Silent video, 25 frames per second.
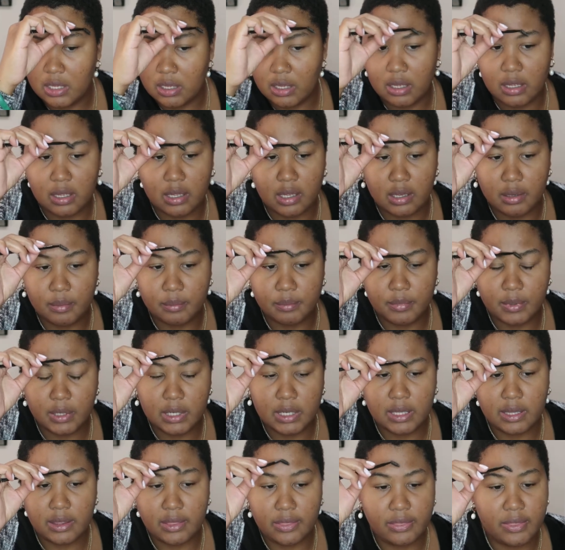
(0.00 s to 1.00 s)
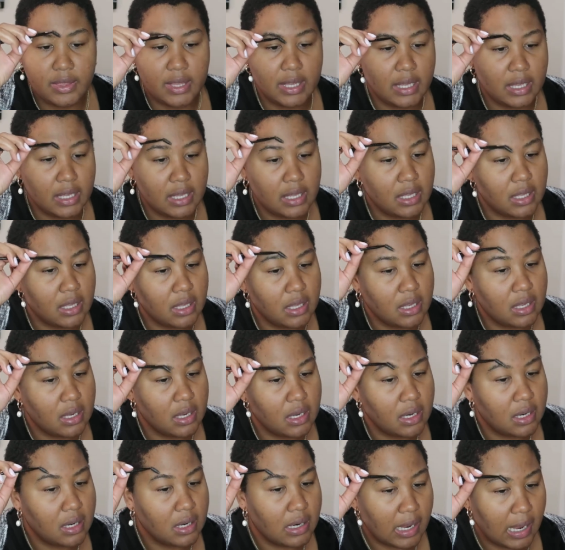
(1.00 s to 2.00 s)
um, thing
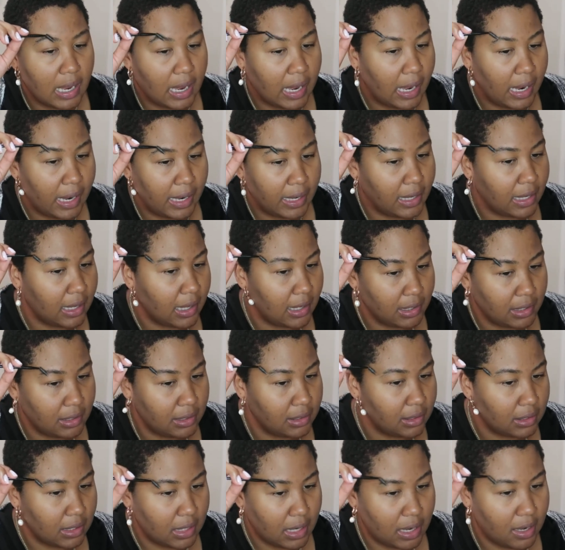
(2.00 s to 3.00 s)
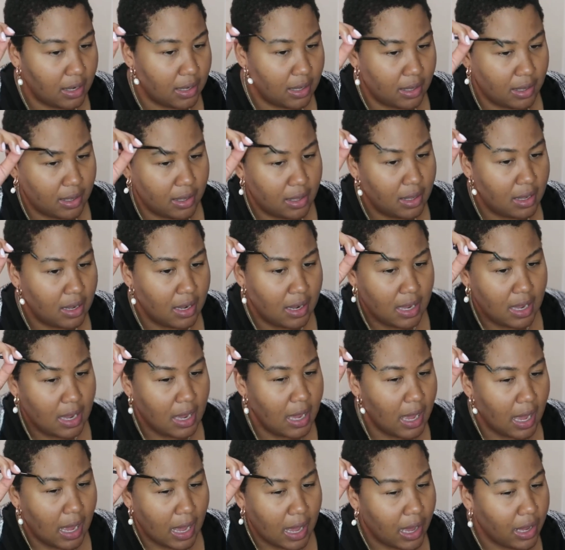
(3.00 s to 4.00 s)
I kind of I
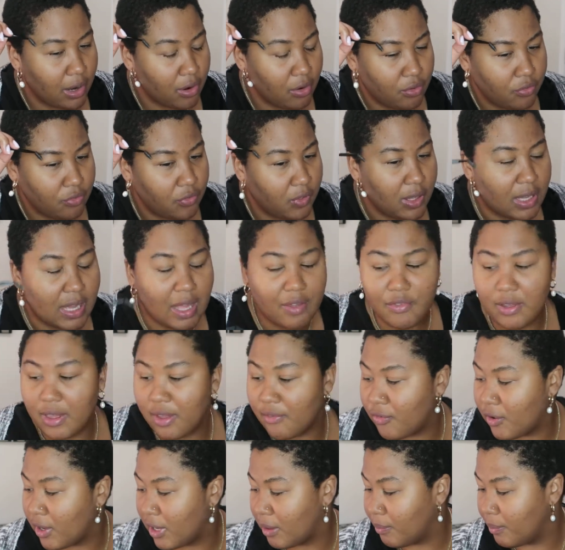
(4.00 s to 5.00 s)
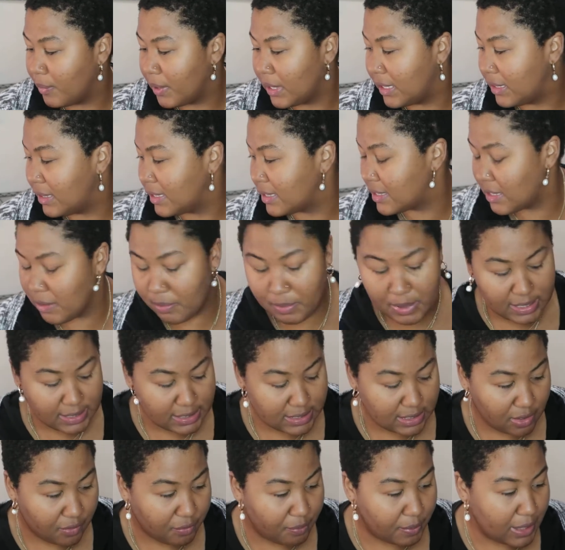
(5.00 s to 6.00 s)
I don't think I've ever admitted this to
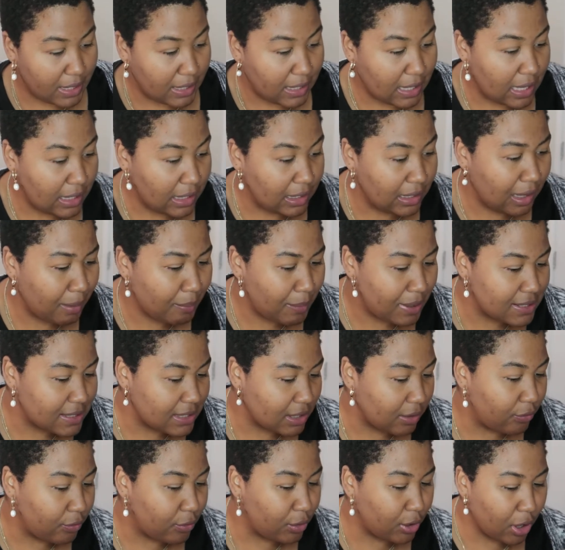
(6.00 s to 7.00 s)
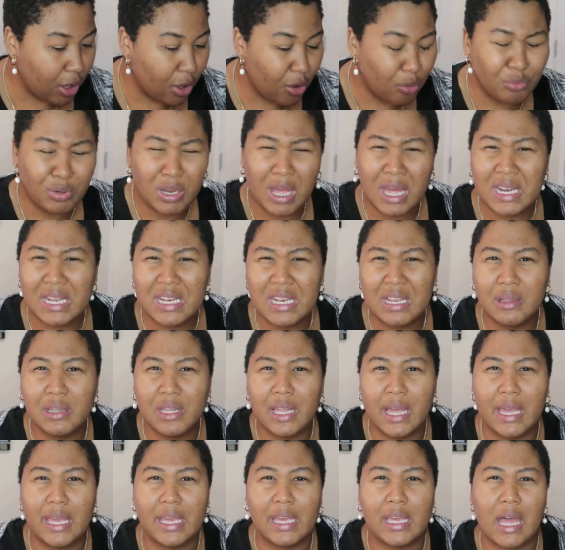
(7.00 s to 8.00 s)
myself, but I kind of let myself go. Not in a
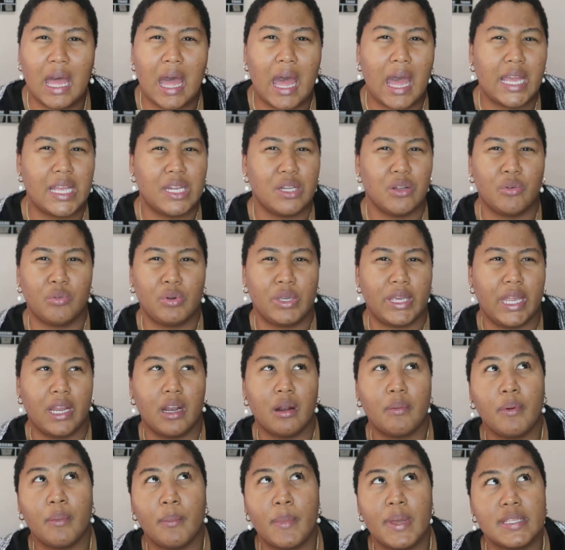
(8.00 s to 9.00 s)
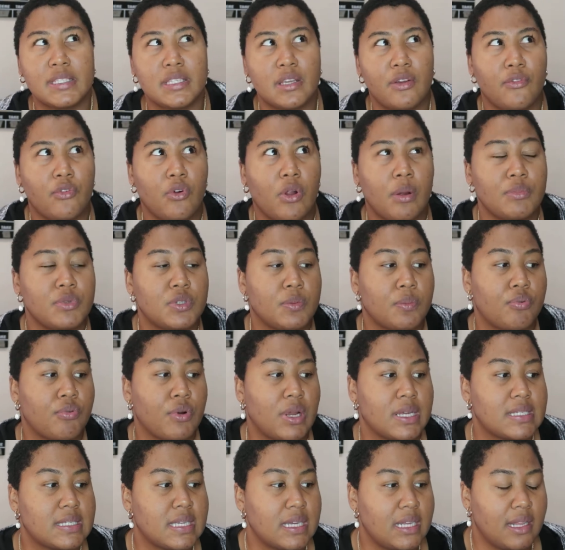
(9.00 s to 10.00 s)
like, I don't care about myself or I'm
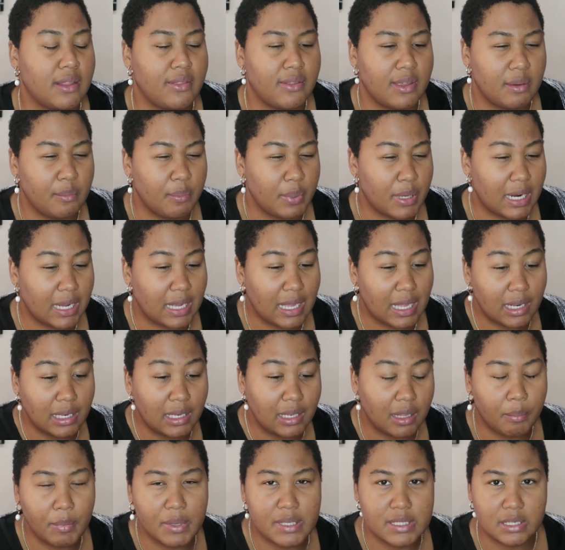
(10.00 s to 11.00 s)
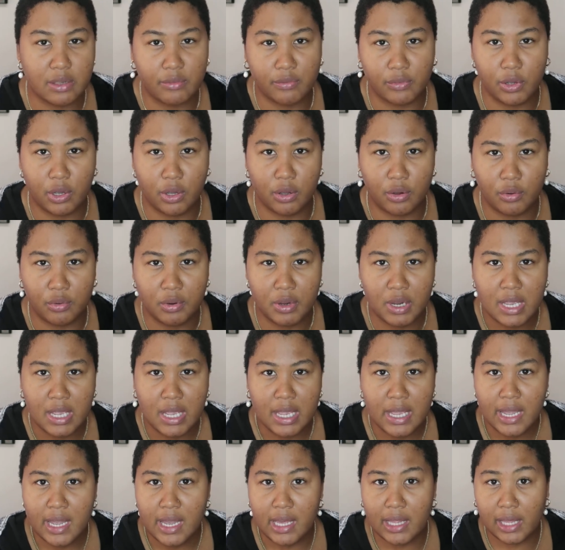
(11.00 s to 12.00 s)
depressed kind of thing, but I kind of let myself go.
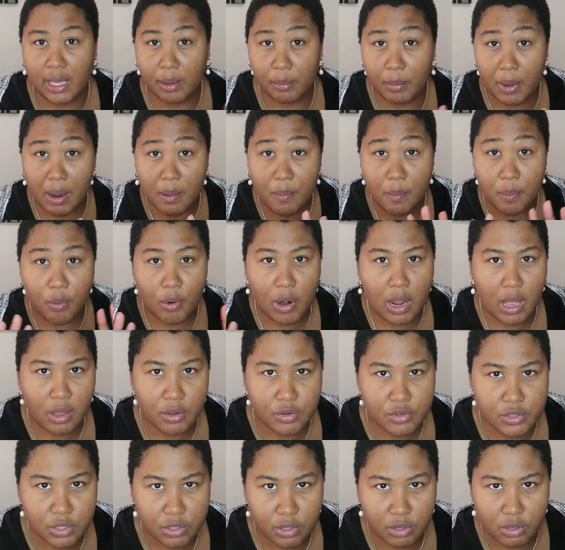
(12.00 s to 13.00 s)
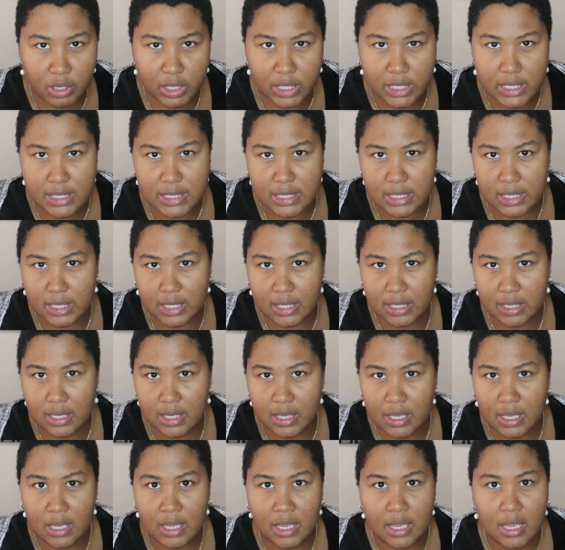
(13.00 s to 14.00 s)
Like my brows are crazy.